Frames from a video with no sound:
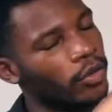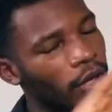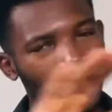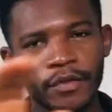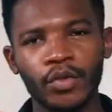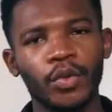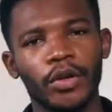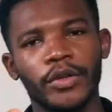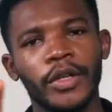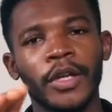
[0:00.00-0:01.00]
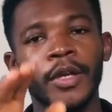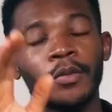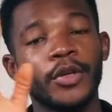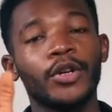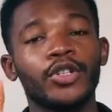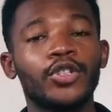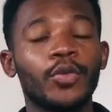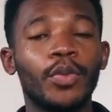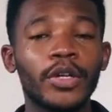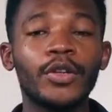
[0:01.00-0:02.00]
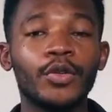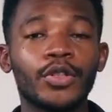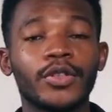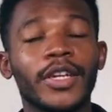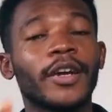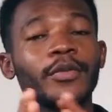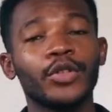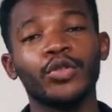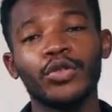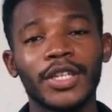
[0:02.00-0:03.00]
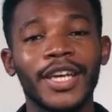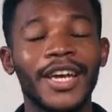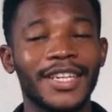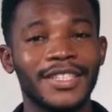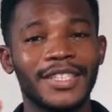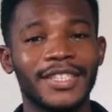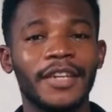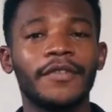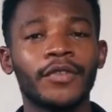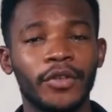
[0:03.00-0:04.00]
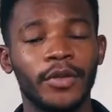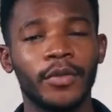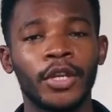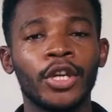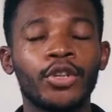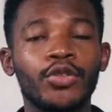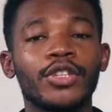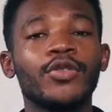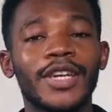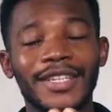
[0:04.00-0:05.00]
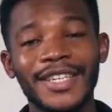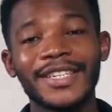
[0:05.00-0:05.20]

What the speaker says: don't have to worry because your body lotion can be used as a shave cream. You see, you can